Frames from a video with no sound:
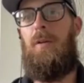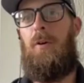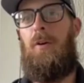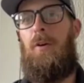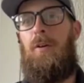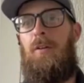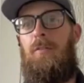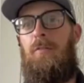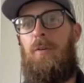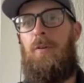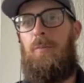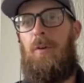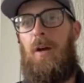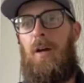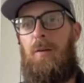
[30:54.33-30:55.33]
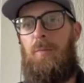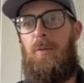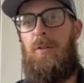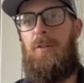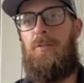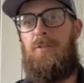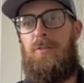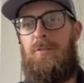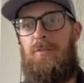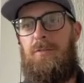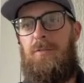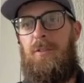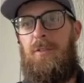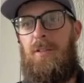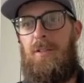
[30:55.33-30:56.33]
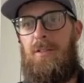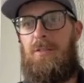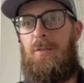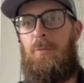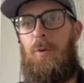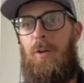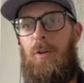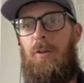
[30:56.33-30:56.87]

part of their high bills is the winter.